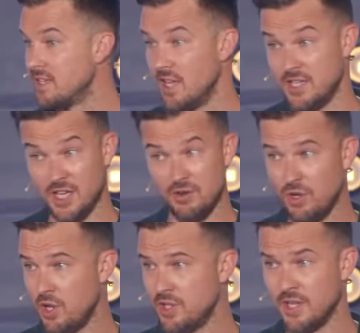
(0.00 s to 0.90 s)

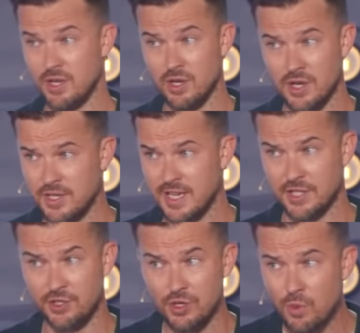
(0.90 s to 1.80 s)
Does he
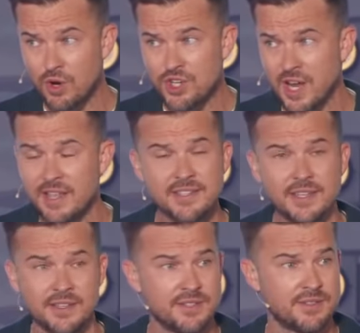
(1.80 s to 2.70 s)
get two more
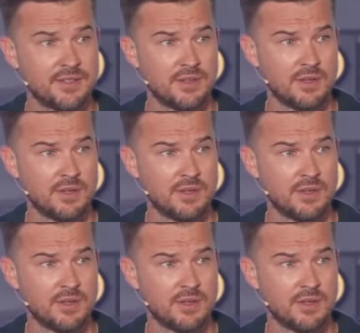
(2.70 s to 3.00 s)
chances?